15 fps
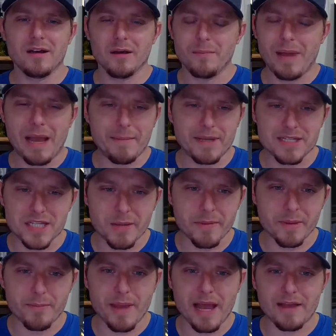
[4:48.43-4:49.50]
uh, Batman's
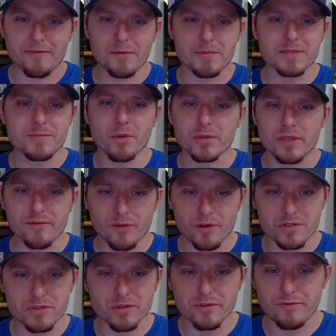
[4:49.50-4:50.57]
coming back from his
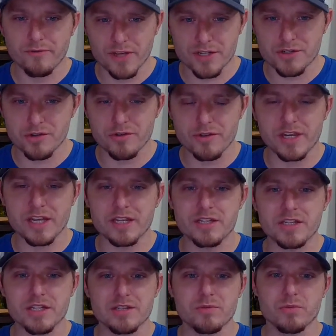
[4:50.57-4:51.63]
multiversal adventure that he
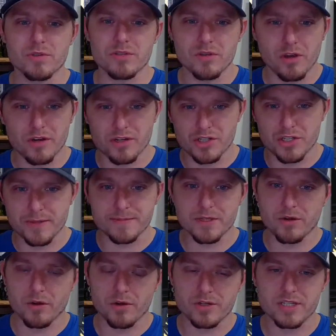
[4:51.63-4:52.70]
just was on in Chip
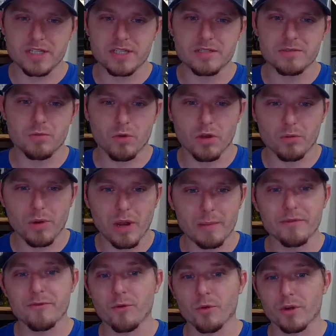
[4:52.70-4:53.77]
Zdarsky's run
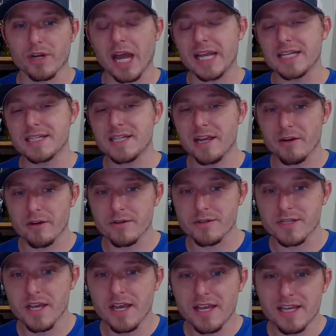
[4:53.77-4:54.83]
right before Knight
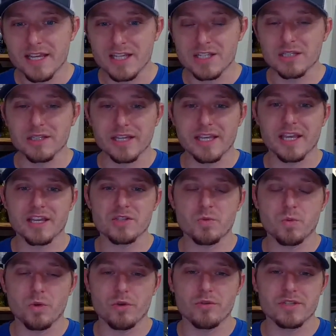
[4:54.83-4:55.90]
Terrors. He's licking
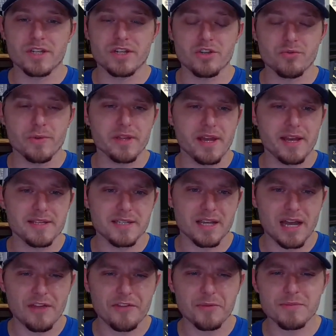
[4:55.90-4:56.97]
his wounds and he's realizing
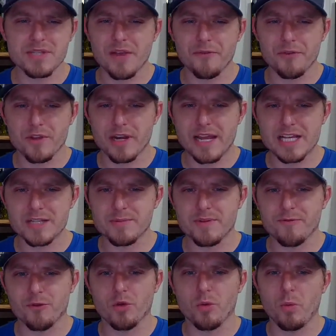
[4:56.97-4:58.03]
Gotham's safer than it has
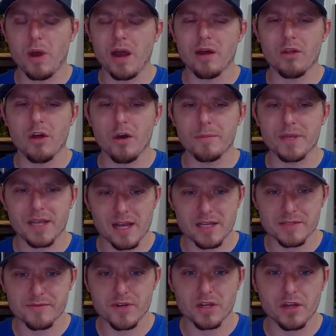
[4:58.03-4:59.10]
been for a while, all
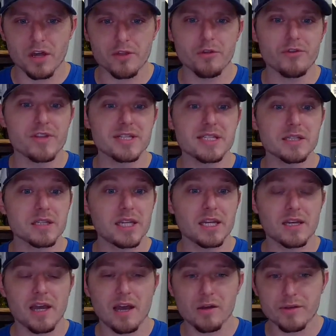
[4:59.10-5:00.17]
because of none other than
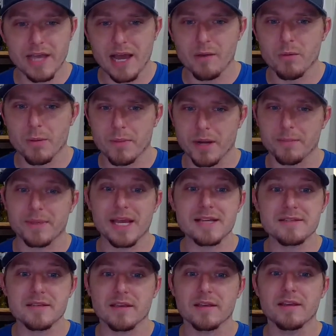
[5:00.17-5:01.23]
Selina Kyle Catwoman. I'm
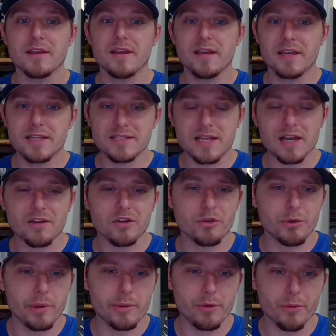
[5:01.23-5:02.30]
guessing he's not going
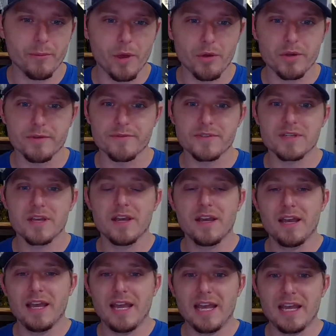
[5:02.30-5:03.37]
to agree with her motives,
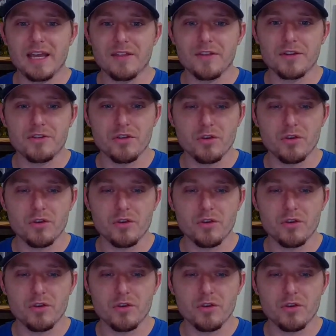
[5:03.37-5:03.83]
and the